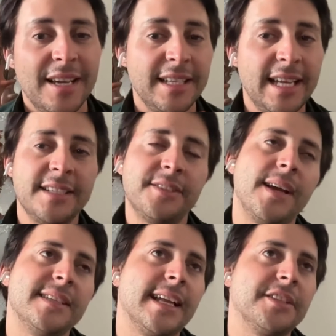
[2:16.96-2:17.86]
Yeah, so
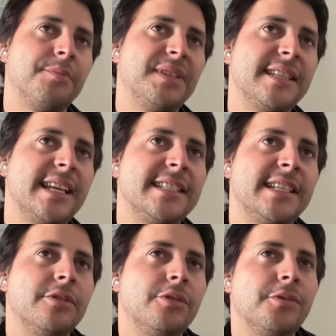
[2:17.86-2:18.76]
I started the business
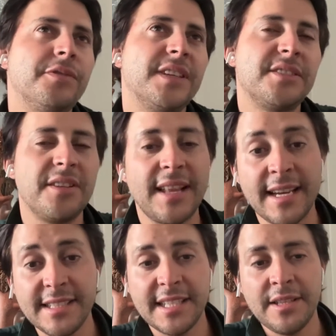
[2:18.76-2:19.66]
in
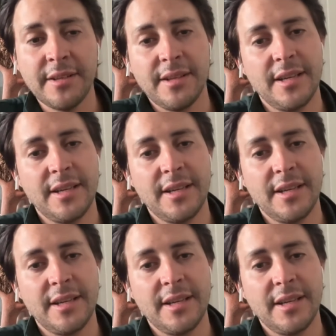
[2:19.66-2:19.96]
2019,